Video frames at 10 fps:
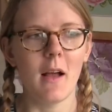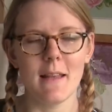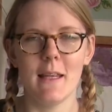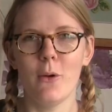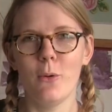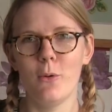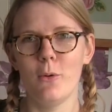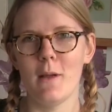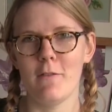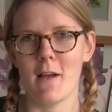I think
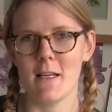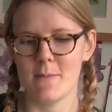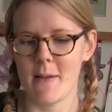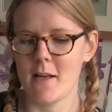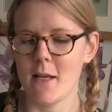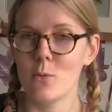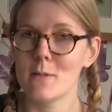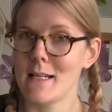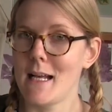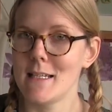if I spend like
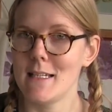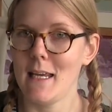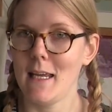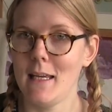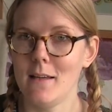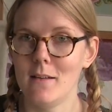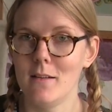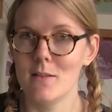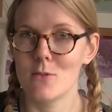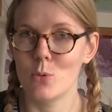all Saturday
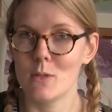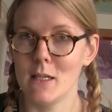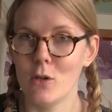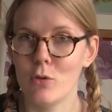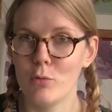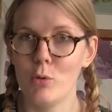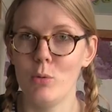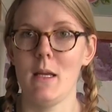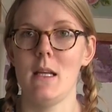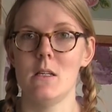sorting
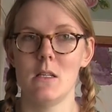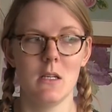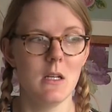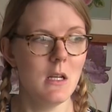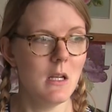through it,